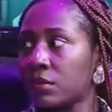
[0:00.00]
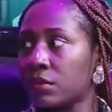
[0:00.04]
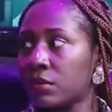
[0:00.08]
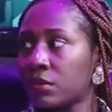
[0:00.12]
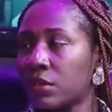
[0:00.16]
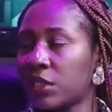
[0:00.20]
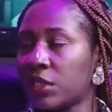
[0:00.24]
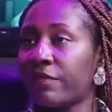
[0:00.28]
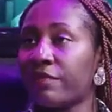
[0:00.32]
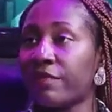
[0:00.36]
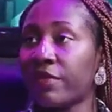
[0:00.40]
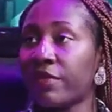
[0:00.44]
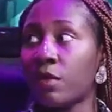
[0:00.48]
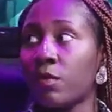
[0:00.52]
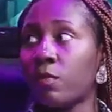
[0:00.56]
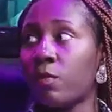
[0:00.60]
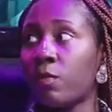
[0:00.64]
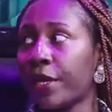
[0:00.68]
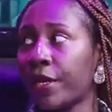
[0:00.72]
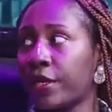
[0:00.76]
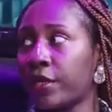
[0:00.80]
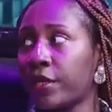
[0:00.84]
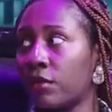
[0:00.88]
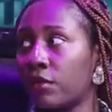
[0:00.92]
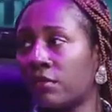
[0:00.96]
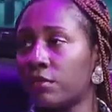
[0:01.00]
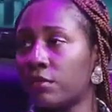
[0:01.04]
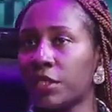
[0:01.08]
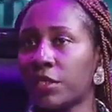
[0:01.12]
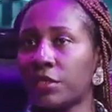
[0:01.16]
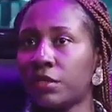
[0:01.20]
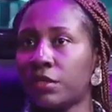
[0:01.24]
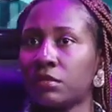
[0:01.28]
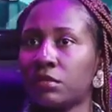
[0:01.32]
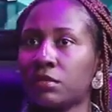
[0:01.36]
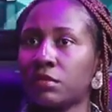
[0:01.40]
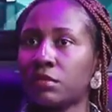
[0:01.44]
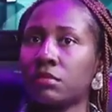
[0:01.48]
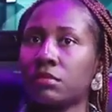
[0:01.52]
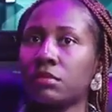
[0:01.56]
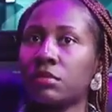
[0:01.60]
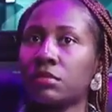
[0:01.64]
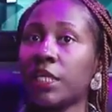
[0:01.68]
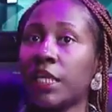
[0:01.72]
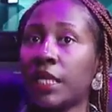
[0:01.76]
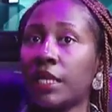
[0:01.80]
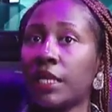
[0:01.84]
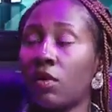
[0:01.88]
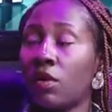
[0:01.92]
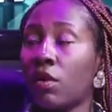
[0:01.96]
They're very welcoming.
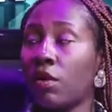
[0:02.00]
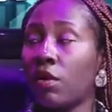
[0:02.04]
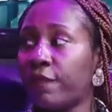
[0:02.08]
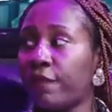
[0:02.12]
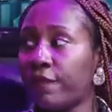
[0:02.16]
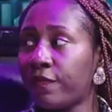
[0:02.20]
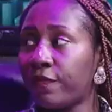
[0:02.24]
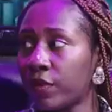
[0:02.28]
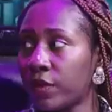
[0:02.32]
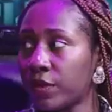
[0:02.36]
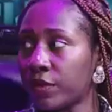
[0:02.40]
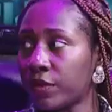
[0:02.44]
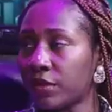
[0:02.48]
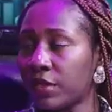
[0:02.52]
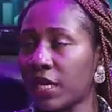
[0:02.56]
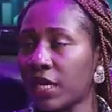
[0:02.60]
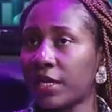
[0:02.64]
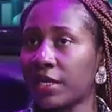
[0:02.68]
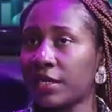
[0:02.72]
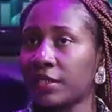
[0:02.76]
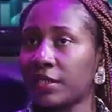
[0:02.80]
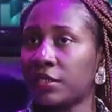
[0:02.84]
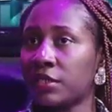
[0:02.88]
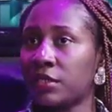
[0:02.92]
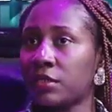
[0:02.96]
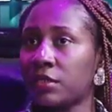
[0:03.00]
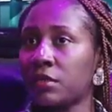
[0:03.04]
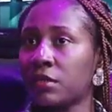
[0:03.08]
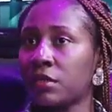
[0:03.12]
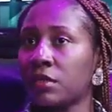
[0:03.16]
They love food, and